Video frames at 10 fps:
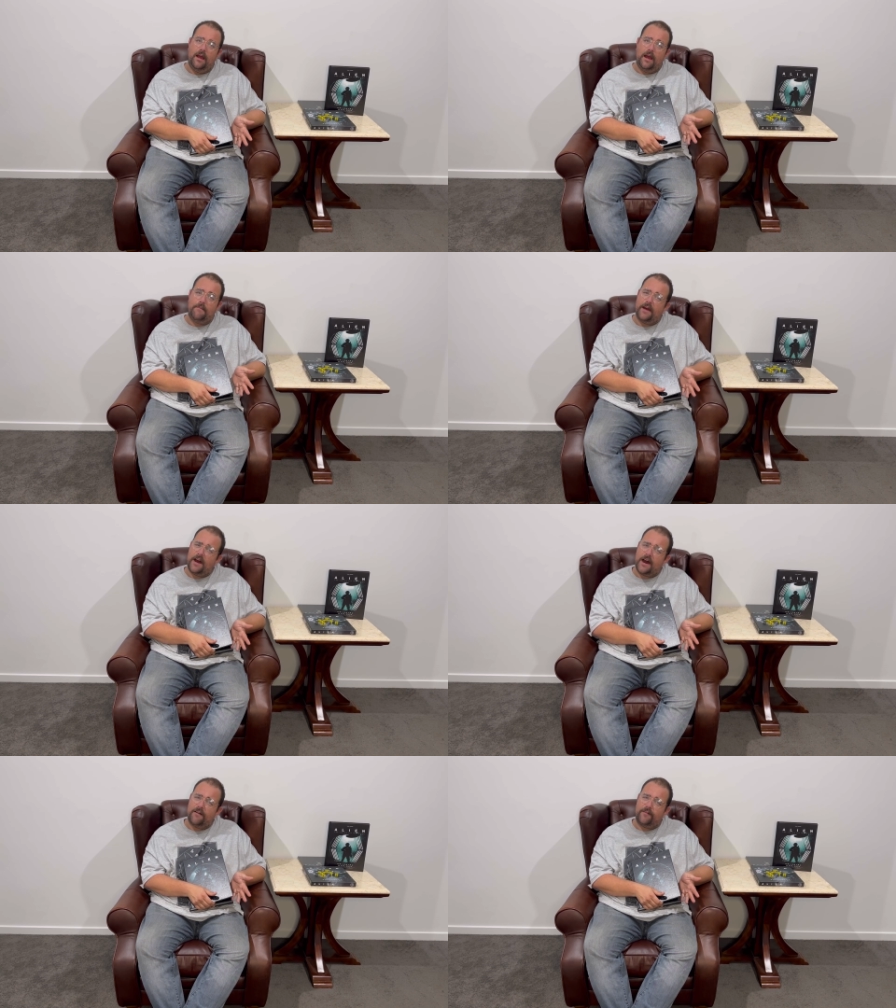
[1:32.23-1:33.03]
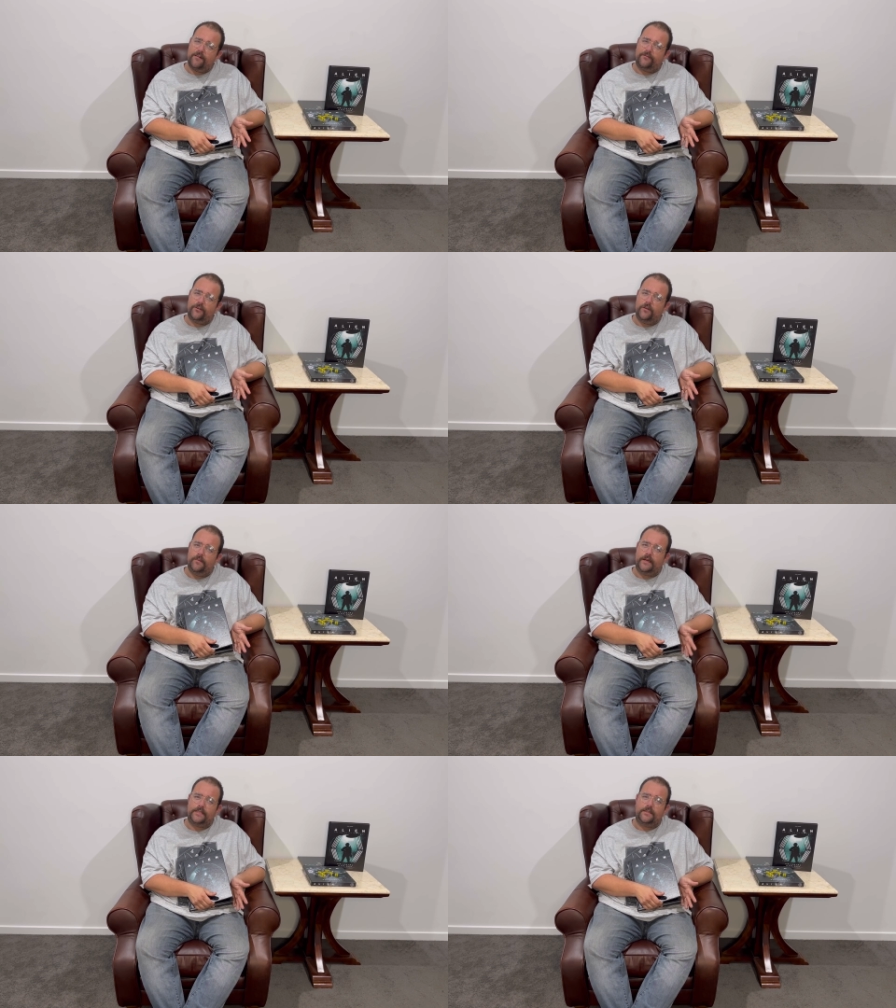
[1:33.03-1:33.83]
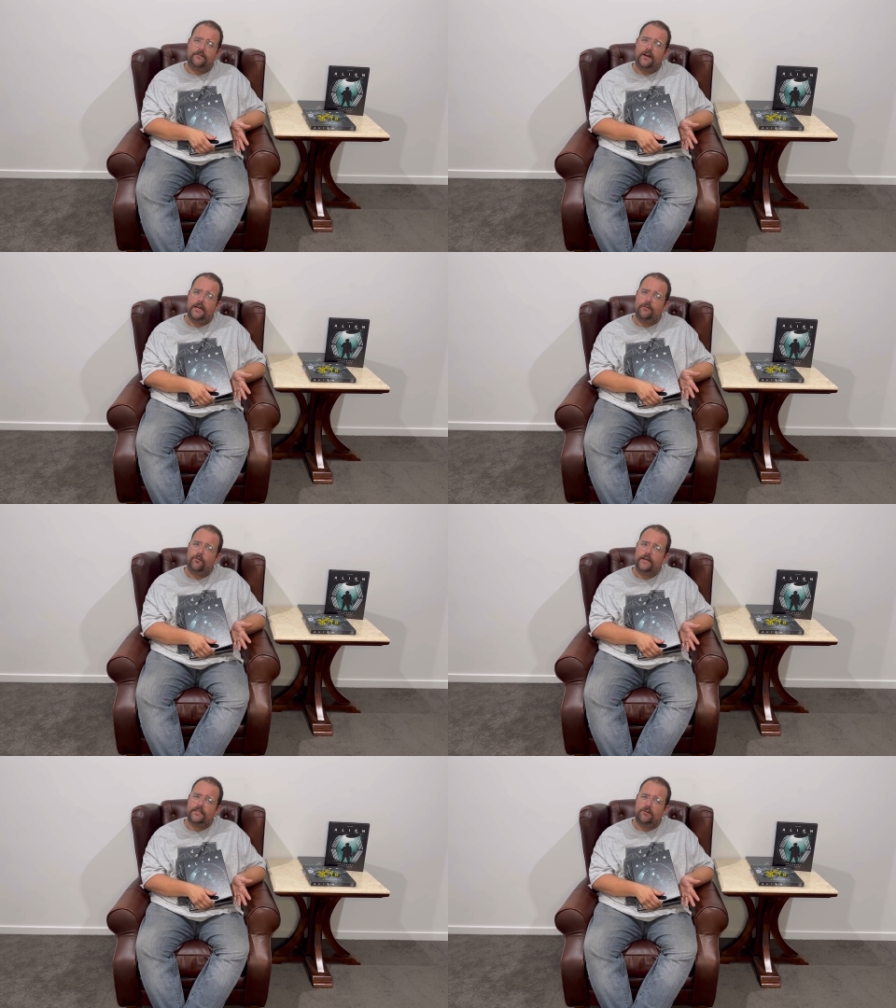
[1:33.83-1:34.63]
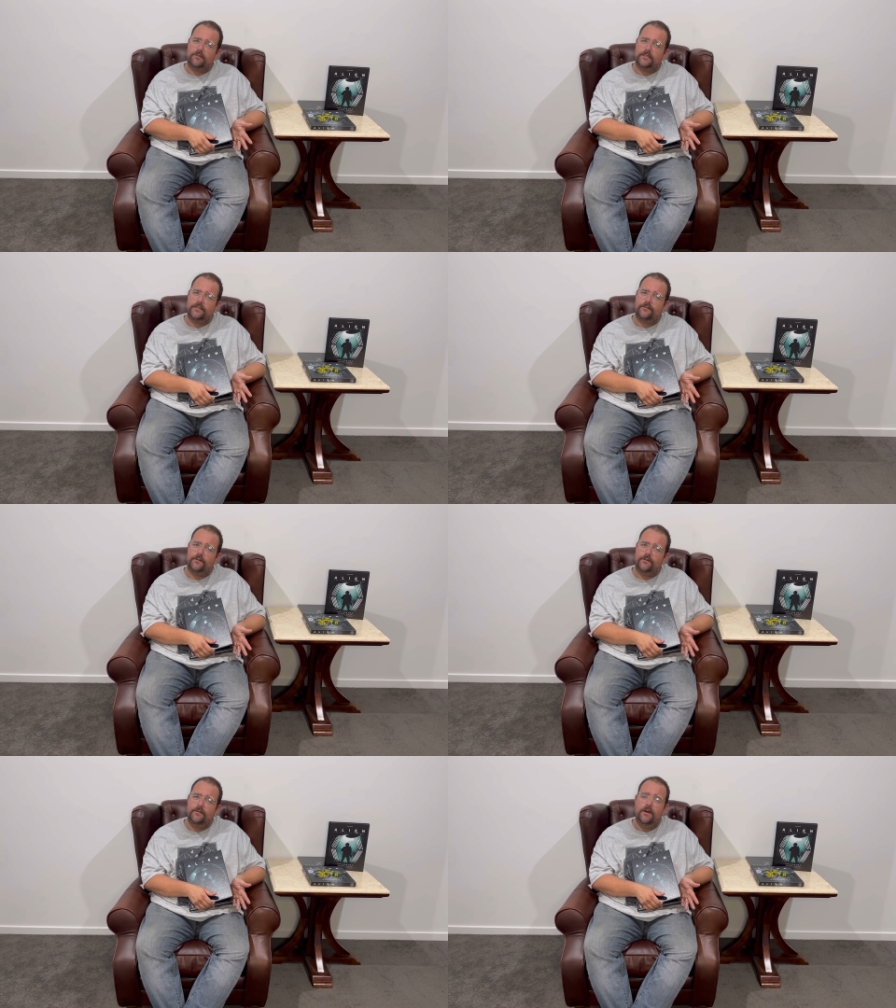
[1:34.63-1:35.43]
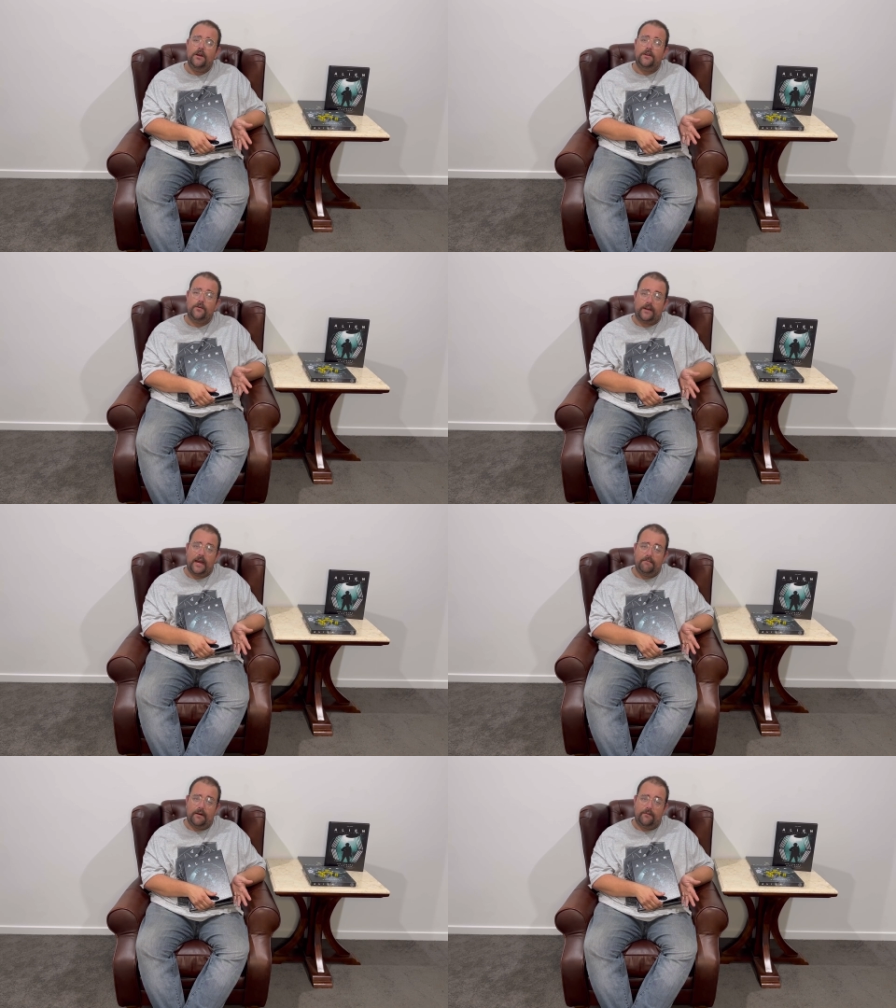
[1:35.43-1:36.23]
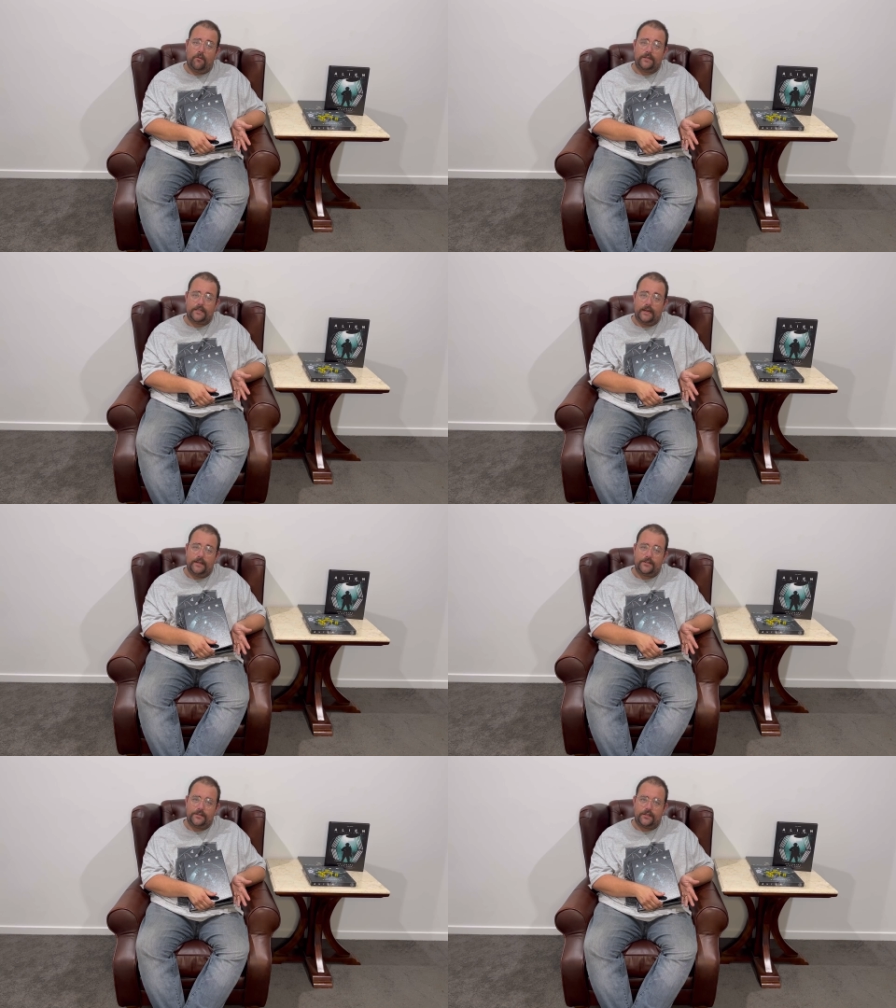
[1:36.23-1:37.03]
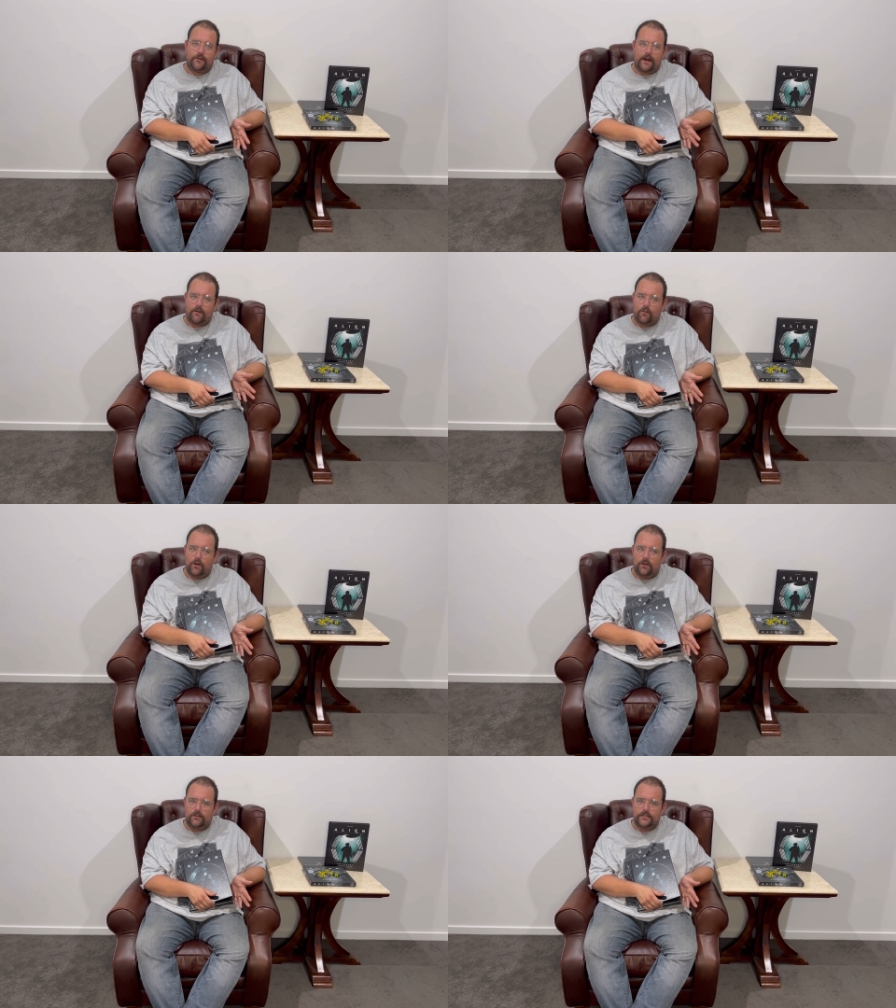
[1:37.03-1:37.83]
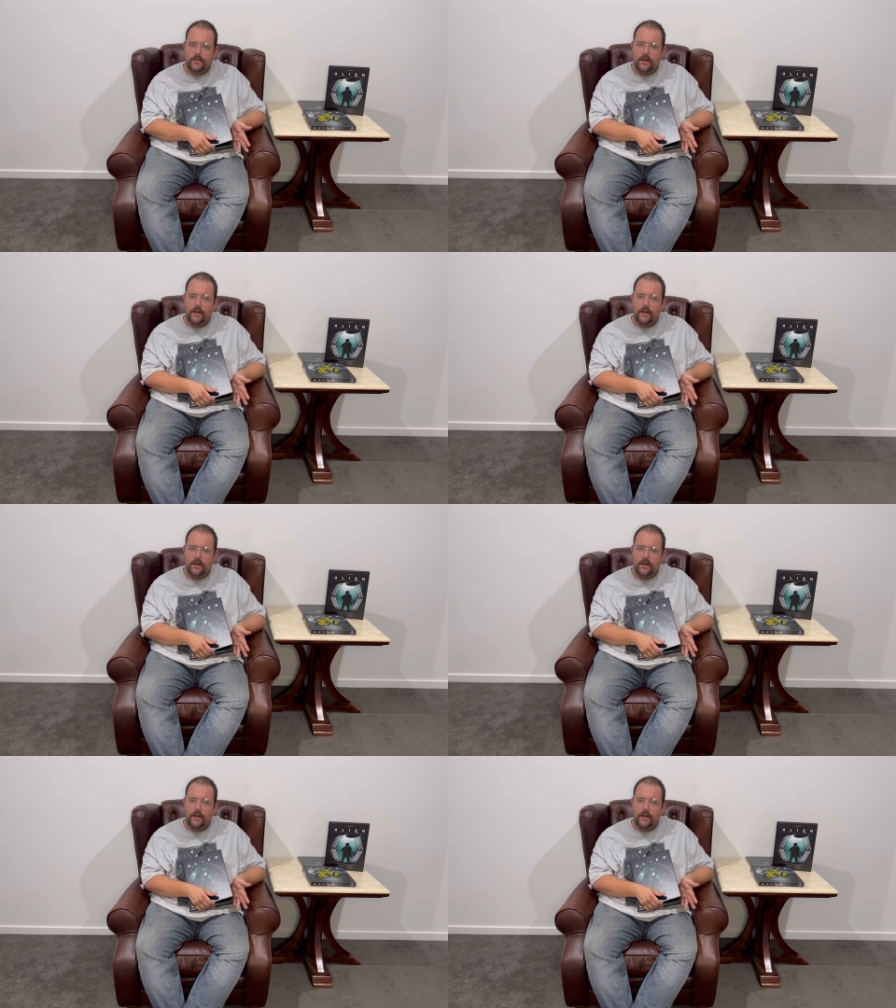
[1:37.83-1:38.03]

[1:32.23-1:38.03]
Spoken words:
About halfway through it gets some valuable resources for your game level, which allows you to create worlds,